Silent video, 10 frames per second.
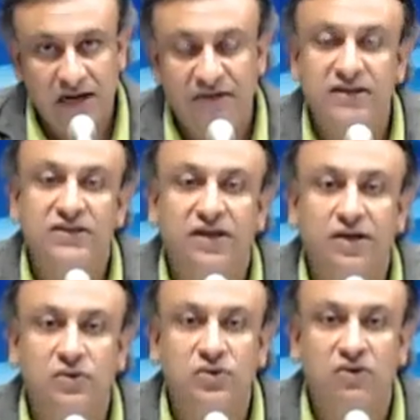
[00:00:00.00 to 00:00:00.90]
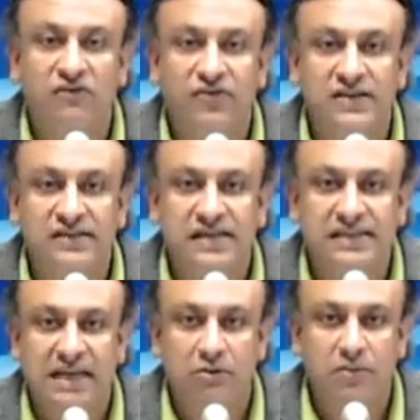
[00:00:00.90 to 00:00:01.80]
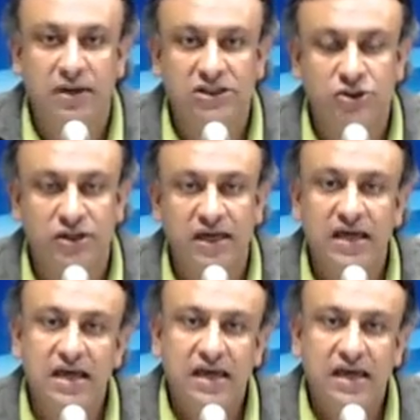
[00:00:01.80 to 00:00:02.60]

Addressing a news conference in Islamabad today,